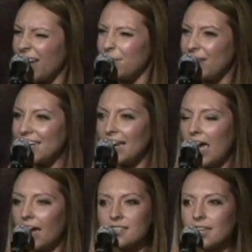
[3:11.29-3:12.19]

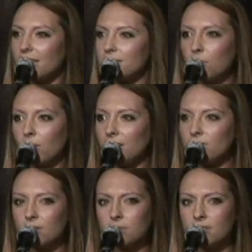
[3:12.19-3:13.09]
acting isn't what
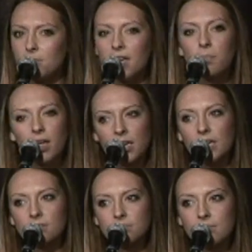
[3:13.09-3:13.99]
you do to make
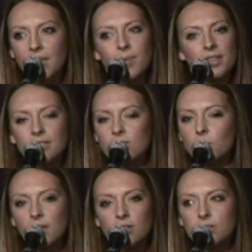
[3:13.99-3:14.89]
money. Maybe that's just
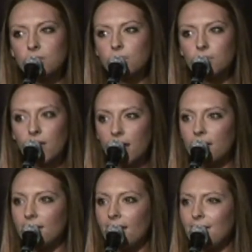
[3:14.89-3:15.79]
what you do for
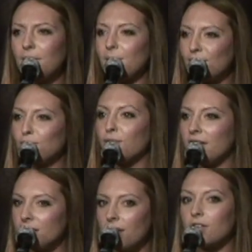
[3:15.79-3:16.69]
fun, and maybe you
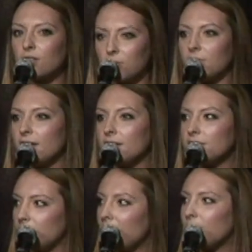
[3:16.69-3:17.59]
find another
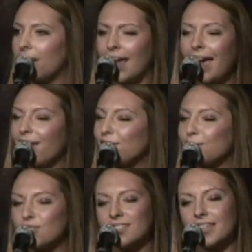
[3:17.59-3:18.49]
career to make money. I don't
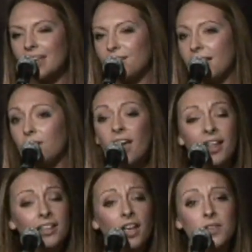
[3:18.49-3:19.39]
know, just thinking out loud.
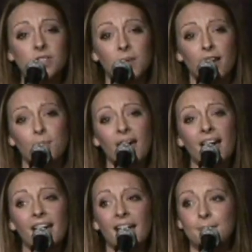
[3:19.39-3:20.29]
Love you, sweetheart,
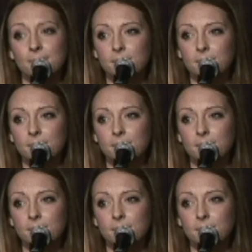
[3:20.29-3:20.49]
bye!"